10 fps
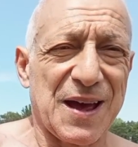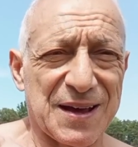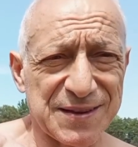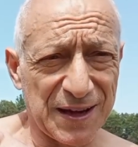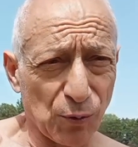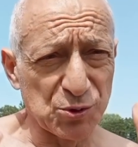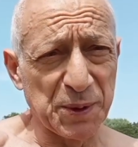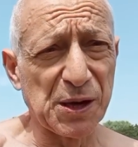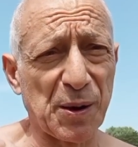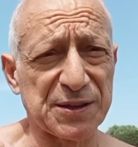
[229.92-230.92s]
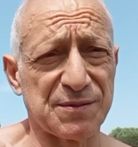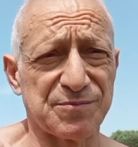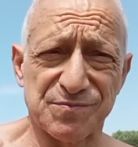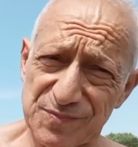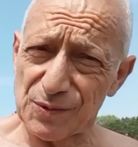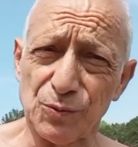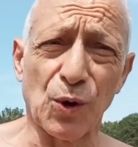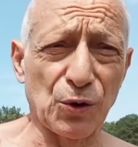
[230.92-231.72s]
and then I will speak about one or